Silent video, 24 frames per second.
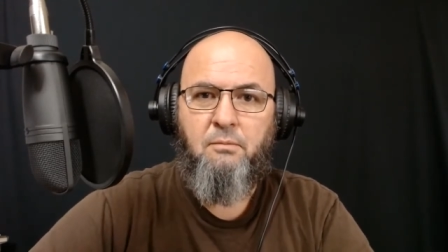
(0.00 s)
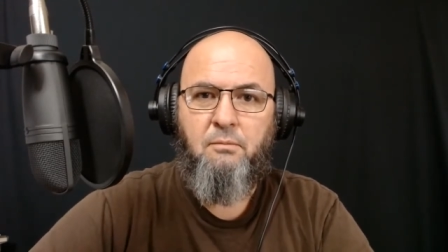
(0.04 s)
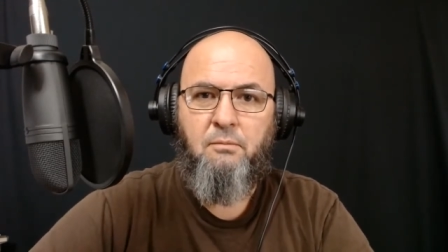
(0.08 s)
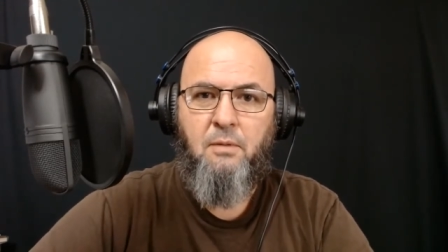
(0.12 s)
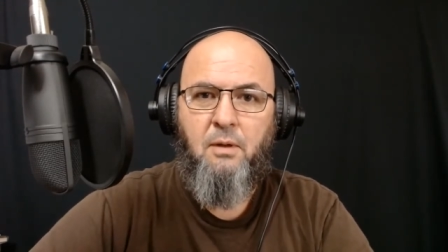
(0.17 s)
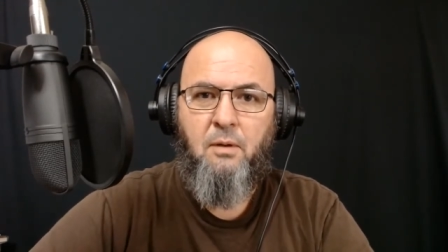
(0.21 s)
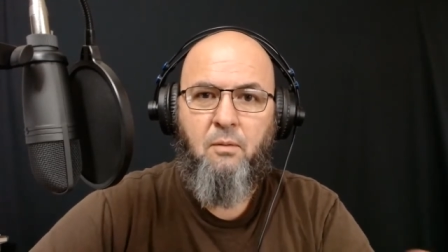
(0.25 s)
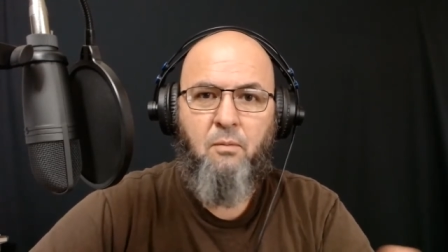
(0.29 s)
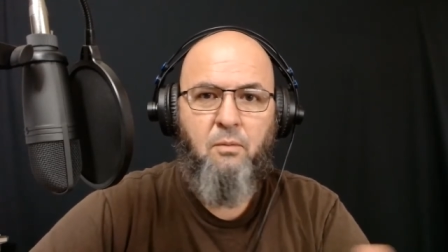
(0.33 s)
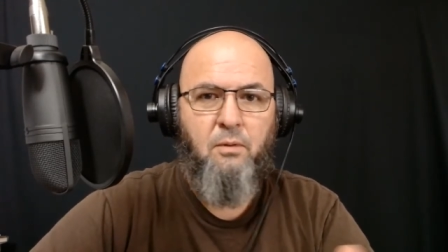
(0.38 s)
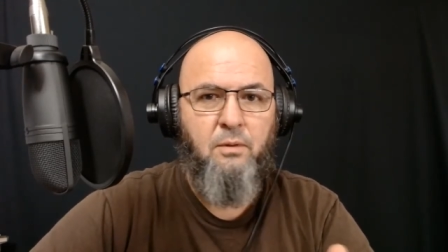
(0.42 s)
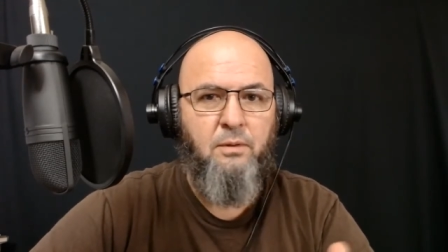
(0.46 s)
I
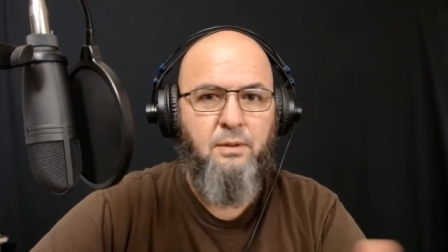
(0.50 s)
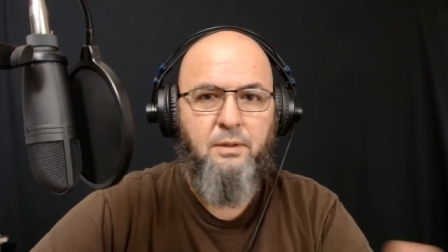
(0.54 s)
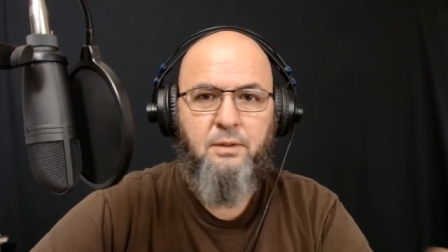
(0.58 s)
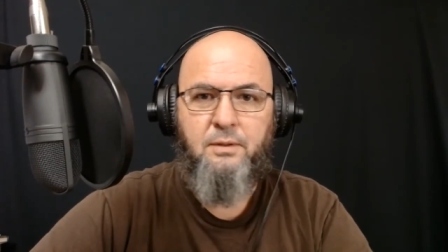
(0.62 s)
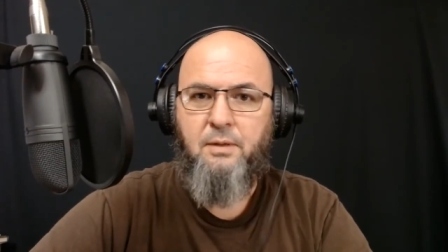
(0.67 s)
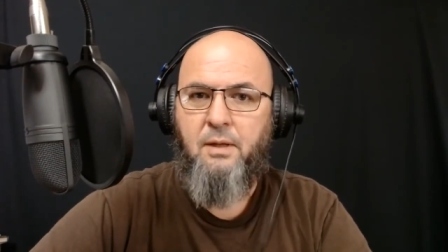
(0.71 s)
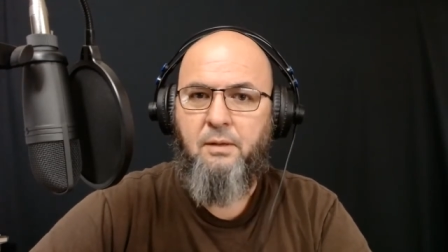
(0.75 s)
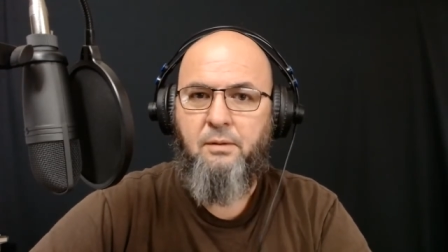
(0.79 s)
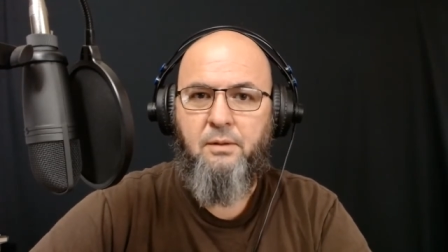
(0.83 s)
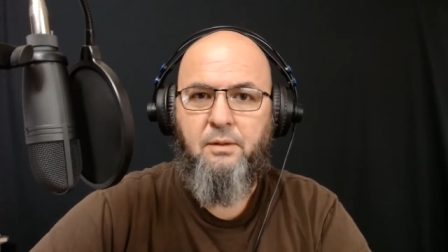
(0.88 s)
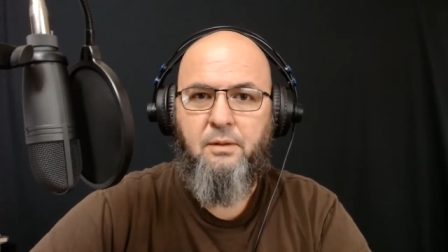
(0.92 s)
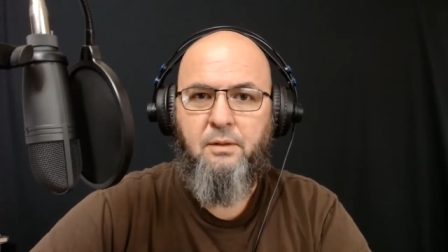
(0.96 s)
wanted this
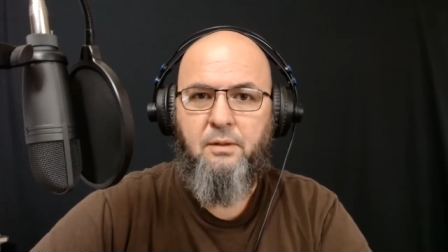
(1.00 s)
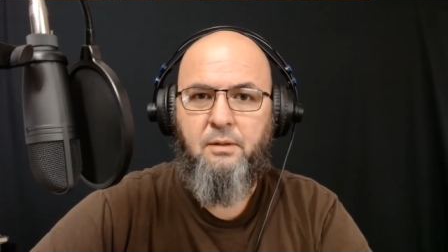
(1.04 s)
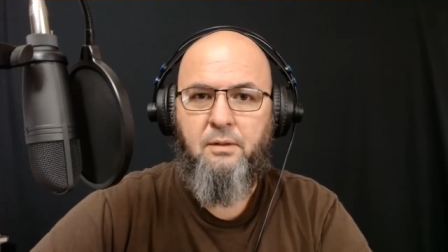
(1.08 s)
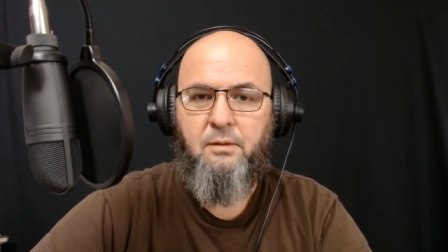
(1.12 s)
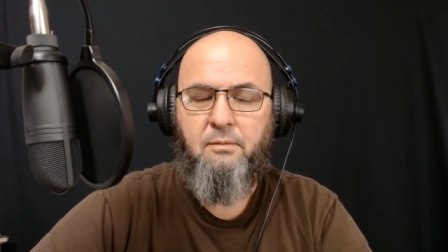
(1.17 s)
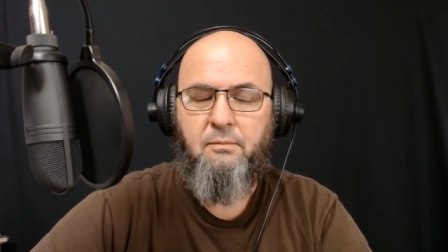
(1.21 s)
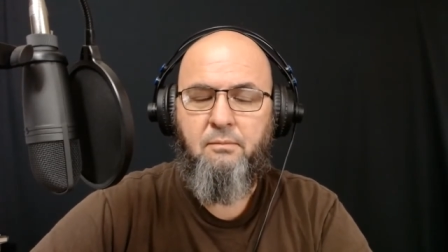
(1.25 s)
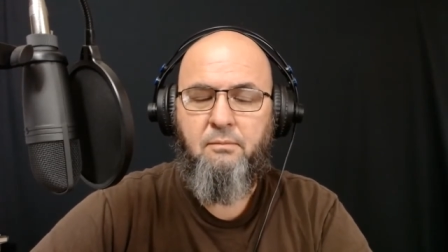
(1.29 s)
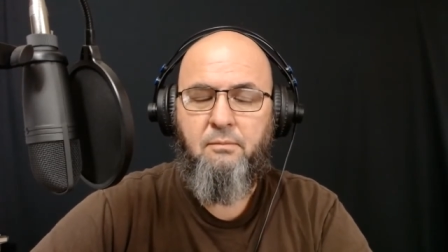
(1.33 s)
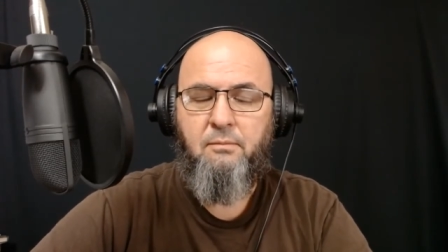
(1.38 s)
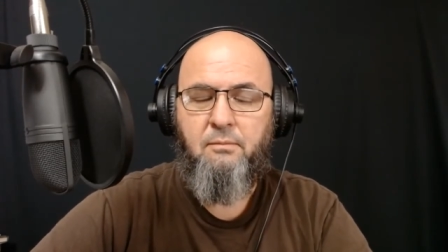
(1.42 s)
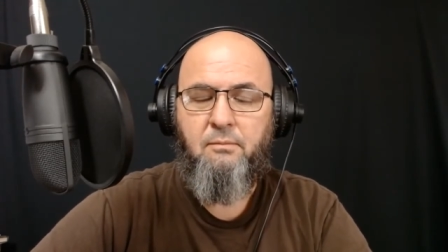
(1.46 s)
out there
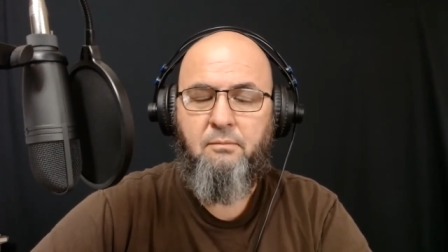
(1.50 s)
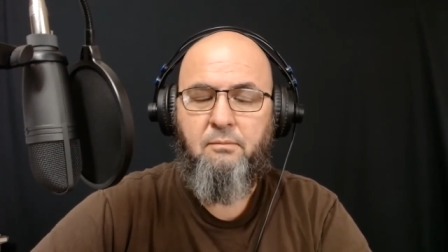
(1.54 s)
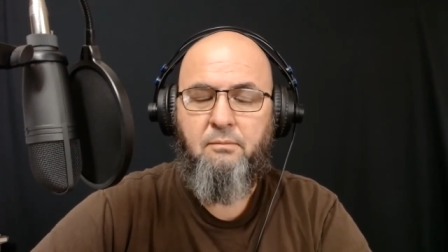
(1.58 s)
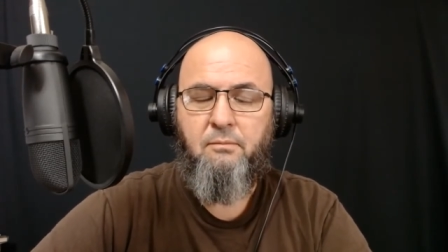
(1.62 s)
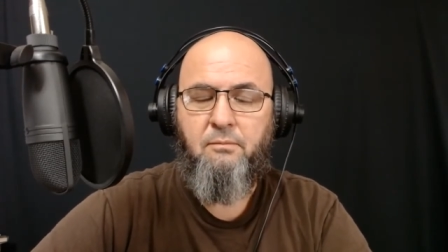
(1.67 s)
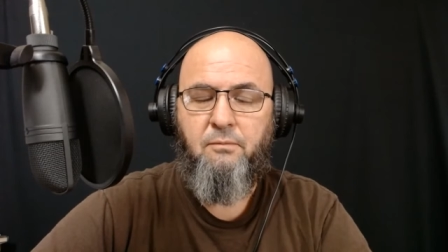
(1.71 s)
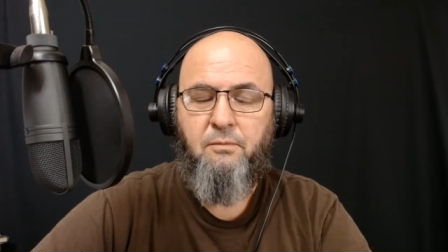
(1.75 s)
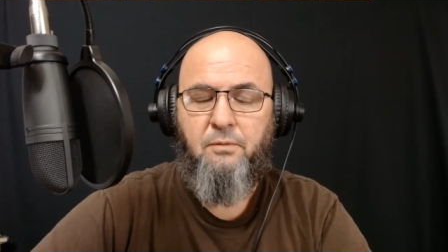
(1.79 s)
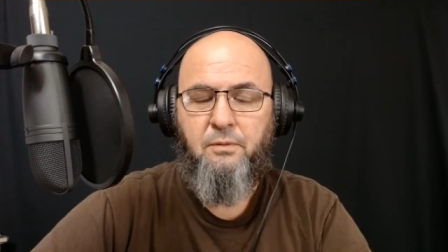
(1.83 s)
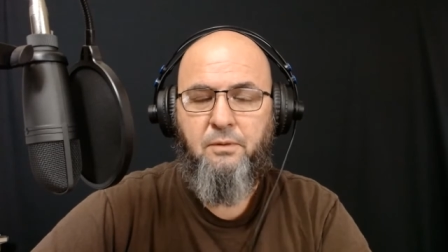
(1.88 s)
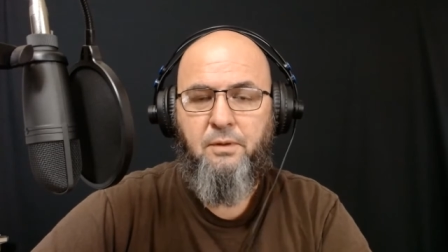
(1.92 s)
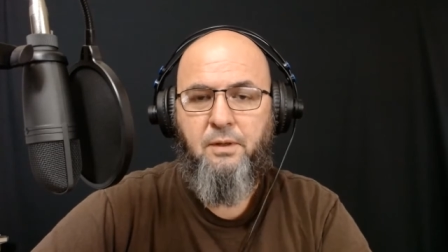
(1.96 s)

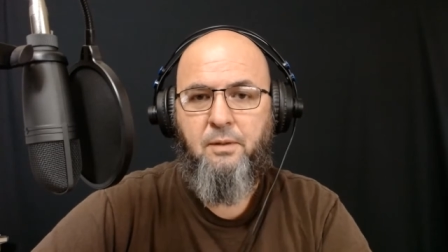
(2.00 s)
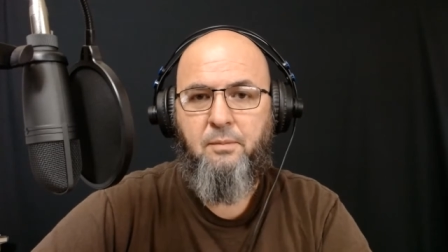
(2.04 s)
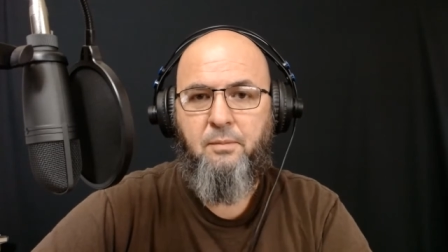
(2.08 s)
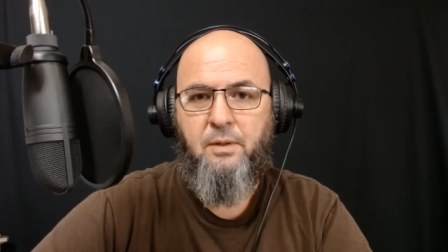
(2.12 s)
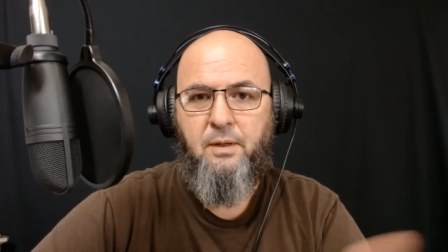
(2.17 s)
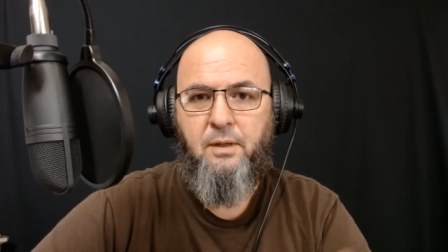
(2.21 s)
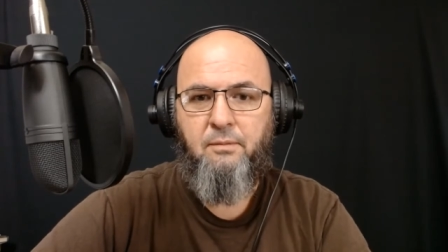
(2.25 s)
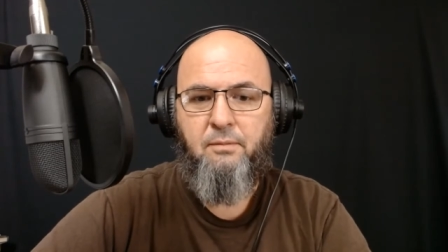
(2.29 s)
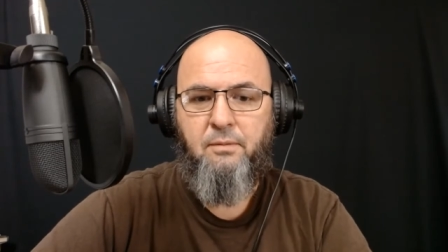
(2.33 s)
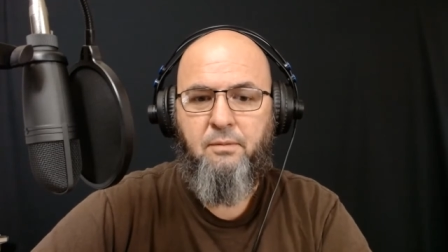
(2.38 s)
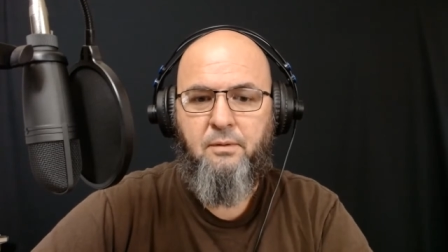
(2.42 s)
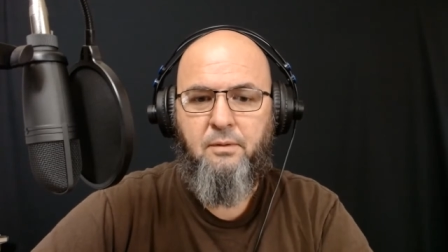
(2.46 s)
for them to
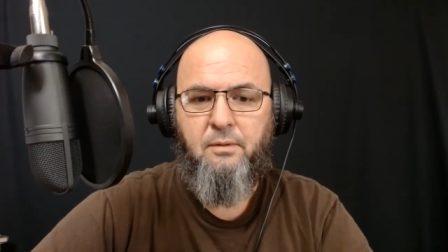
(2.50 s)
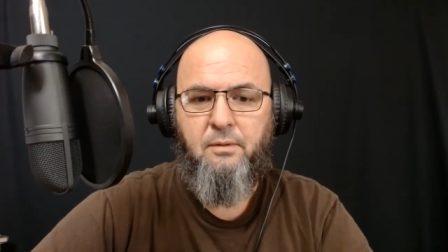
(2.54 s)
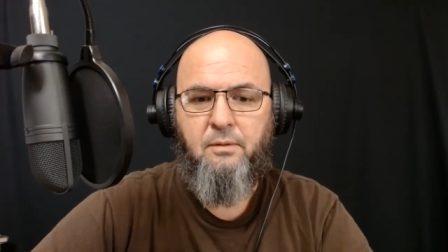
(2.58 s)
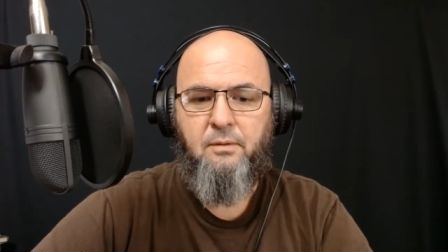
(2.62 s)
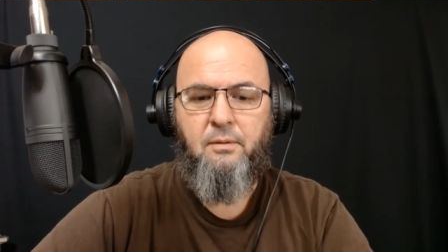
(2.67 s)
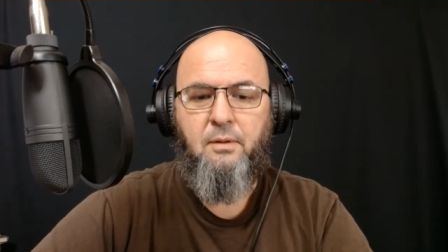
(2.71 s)
have an